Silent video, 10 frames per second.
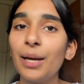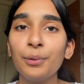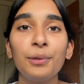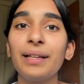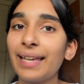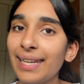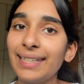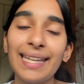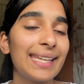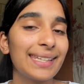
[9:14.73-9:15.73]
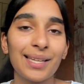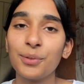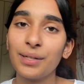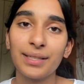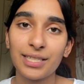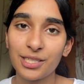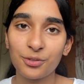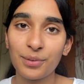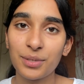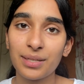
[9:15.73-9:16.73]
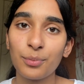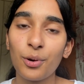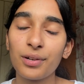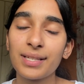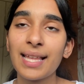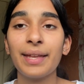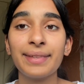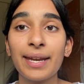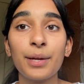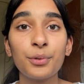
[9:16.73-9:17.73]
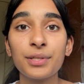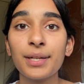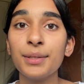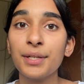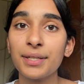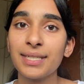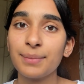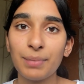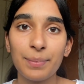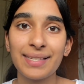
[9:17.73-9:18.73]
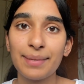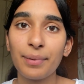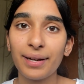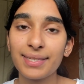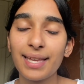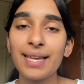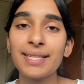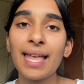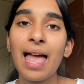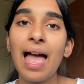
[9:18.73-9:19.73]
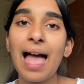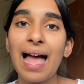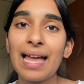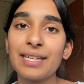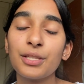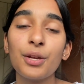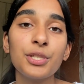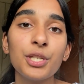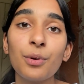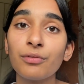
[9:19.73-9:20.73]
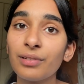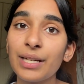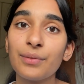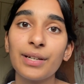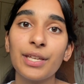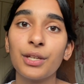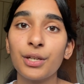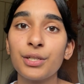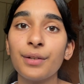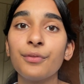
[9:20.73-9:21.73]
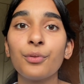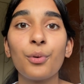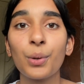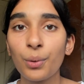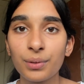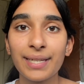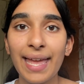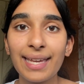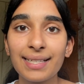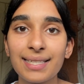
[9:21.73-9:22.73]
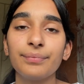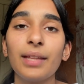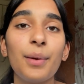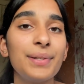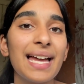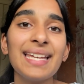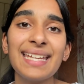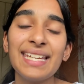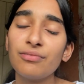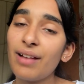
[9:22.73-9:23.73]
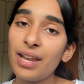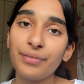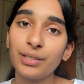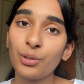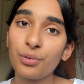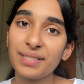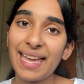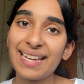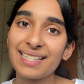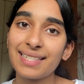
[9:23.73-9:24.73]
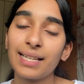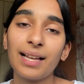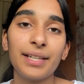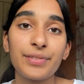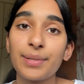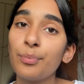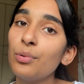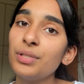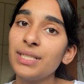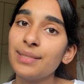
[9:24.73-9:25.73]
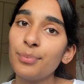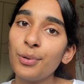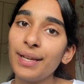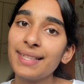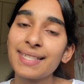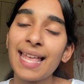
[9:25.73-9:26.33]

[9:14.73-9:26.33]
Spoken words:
will again link that all in the description box. And then I also looked at BBC Bite Size, and those two are really good for context. I would add any relevant context that kind of supported the points